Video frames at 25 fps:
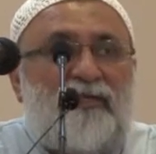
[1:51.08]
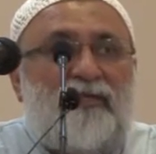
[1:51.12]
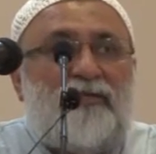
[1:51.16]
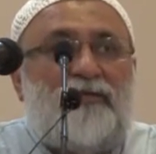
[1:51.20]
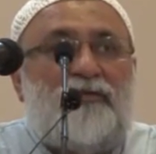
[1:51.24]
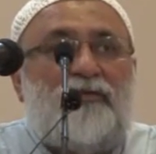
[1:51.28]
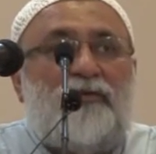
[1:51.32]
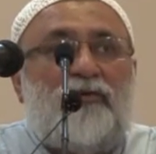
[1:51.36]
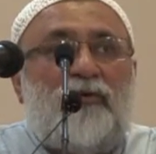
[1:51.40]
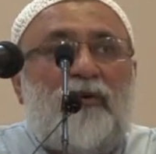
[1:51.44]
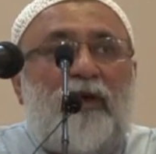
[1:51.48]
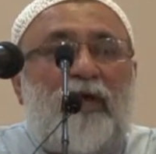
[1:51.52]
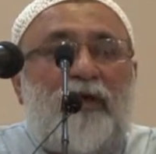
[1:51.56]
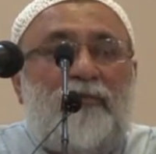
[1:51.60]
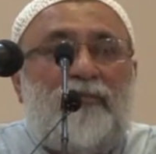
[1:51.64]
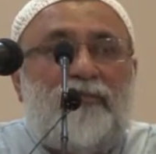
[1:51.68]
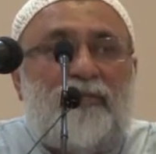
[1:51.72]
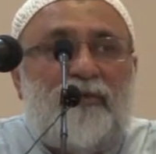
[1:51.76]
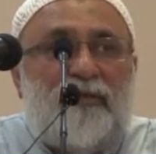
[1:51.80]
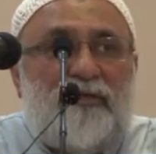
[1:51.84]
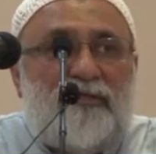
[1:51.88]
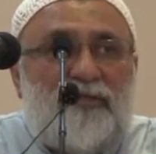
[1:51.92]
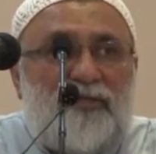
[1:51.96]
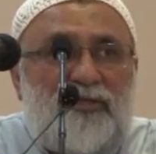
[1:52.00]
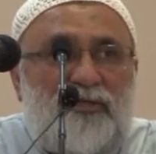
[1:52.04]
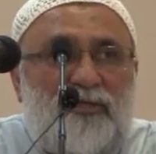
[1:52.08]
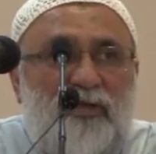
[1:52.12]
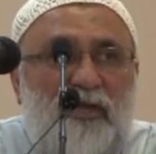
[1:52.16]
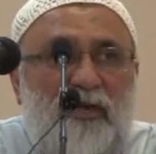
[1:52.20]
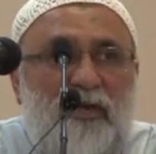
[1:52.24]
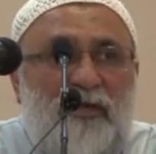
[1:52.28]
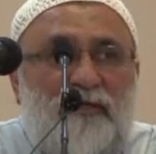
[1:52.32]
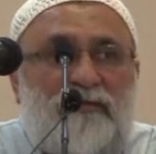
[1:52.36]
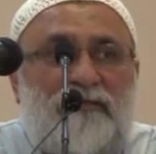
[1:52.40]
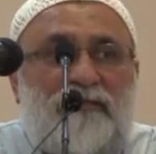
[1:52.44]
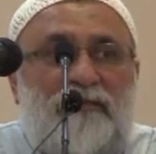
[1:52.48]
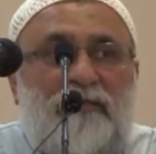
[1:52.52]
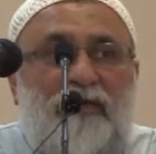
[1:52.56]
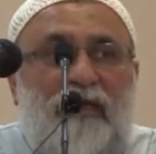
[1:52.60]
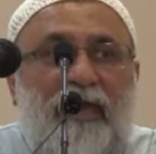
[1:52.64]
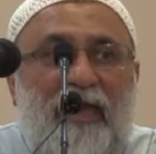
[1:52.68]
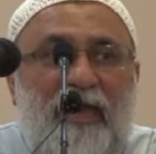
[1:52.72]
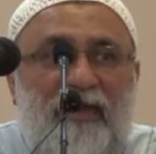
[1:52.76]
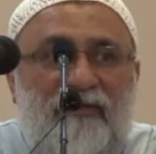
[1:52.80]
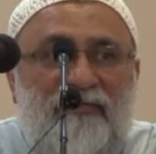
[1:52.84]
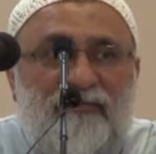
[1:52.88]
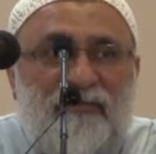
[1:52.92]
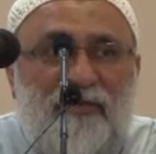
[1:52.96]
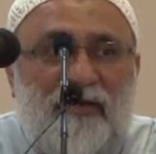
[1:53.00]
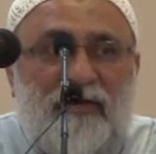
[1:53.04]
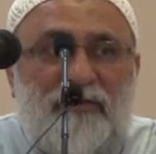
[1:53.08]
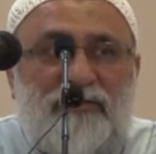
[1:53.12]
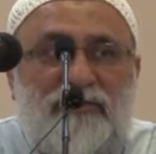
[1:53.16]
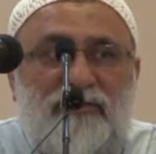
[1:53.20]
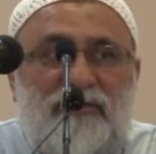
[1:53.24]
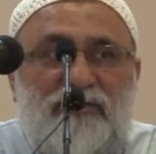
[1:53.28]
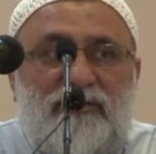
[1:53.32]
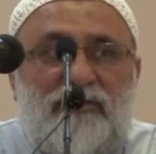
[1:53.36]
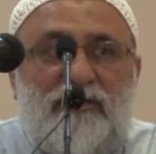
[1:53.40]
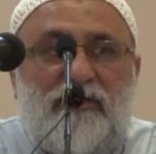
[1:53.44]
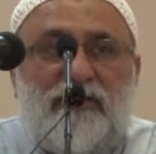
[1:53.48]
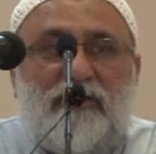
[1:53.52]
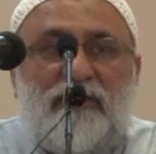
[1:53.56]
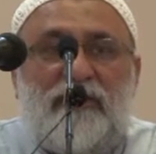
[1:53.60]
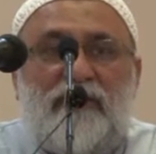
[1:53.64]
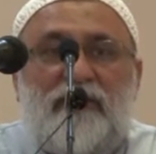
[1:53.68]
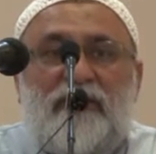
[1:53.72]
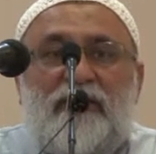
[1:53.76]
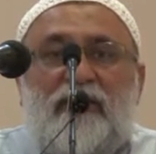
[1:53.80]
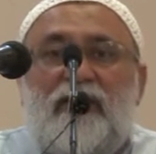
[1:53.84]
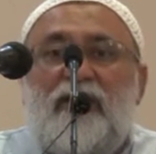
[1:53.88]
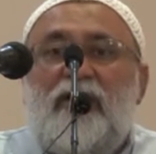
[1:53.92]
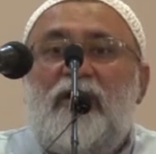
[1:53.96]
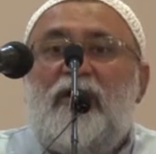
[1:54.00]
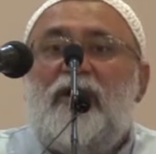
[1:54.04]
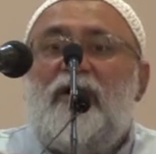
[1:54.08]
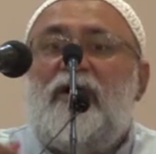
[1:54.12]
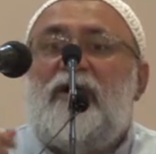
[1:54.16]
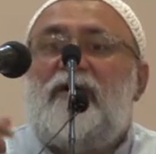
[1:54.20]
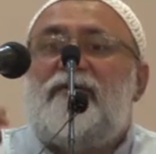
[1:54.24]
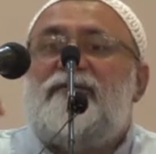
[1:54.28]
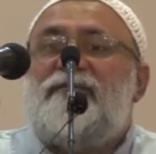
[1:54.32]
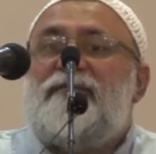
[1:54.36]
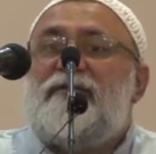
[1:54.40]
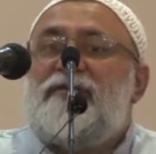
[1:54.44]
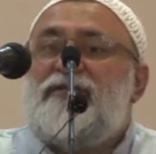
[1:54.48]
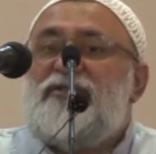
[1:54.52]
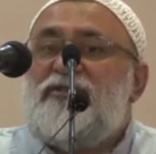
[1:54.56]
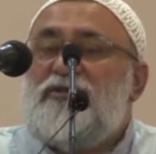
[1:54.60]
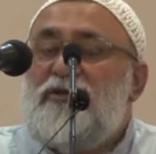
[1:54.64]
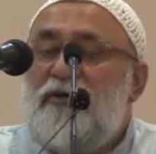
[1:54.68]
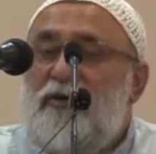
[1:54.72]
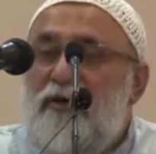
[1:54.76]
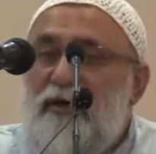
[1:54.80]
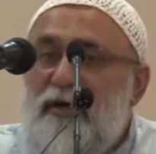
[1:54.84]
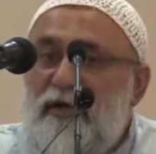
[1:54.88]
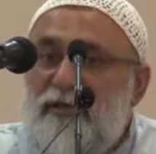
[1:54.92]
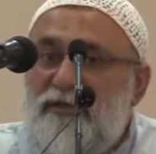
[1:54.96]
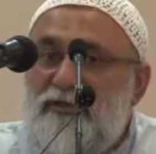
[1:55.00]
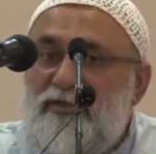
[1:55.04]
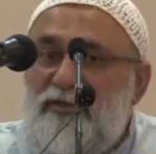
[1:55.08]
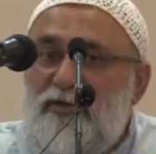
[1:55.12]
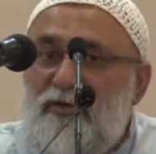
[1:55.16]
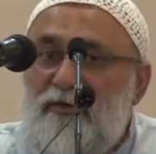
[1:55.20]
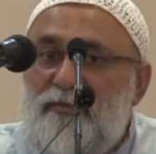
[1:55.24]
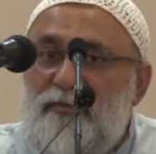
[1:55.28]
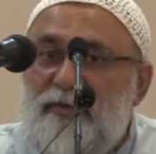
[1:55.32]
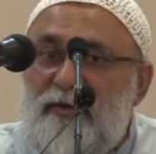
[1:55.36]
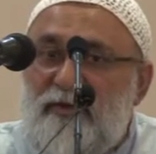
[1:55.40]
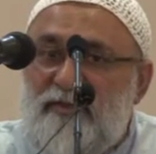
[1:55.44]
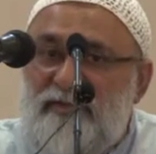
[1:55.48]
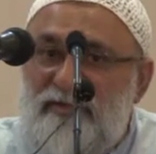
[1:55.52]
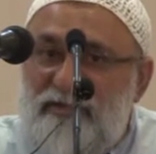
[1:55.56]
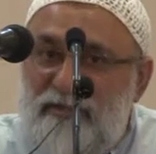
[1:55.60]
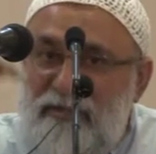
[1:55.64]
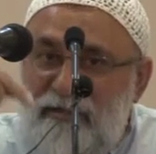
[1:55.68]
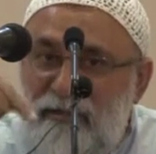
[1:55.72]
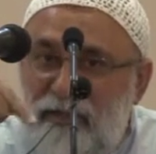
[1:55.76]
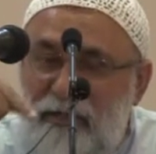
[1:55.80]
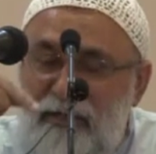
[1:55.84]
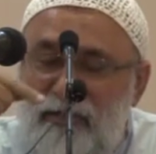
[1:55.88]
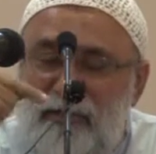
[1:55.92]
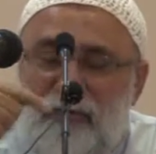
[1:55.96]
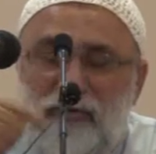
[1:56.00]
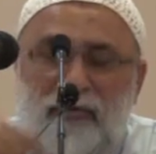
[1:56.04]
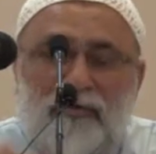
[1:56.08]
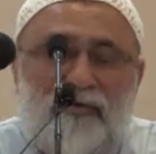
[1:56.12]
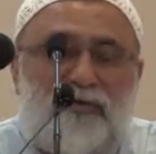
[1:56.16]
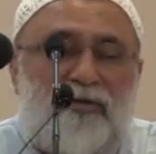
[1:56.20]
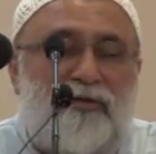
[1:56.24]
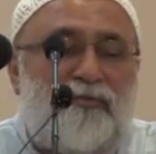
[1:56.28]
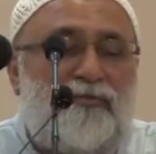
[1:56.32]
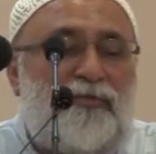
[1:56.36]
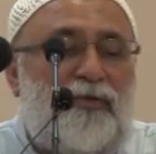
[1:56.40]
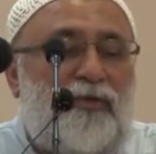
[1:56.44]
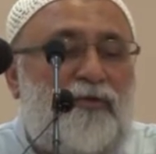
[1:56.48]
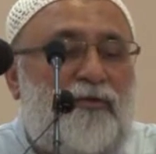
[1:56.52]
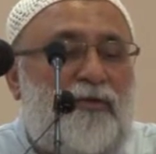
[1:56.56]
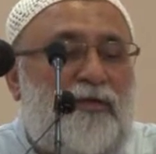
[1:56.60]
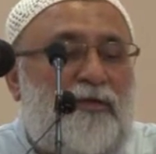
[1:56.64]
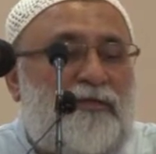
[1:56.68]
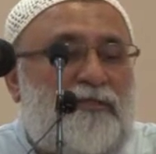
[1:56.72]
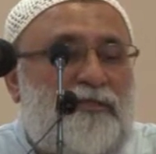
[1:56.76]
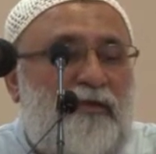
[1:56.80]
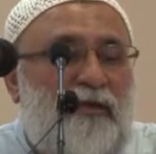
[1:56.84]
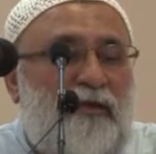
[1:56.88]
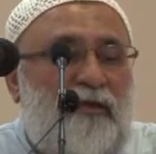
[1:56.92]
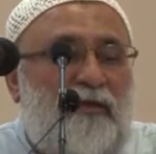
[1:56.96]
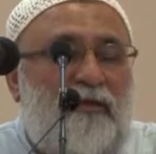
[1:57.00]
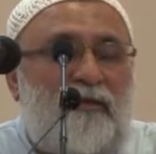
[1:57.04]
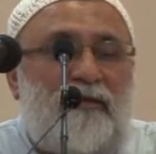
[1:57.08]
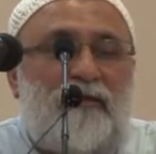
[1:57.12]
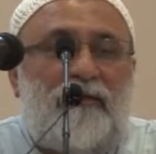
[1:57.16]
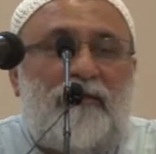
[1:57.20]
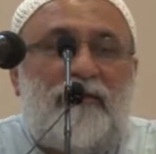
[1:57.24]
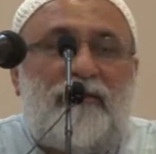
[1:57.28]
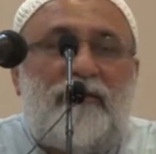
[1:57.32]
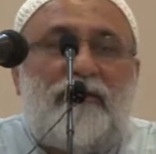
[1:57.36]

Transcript: did you appreciate the efforts of so and so person in your community?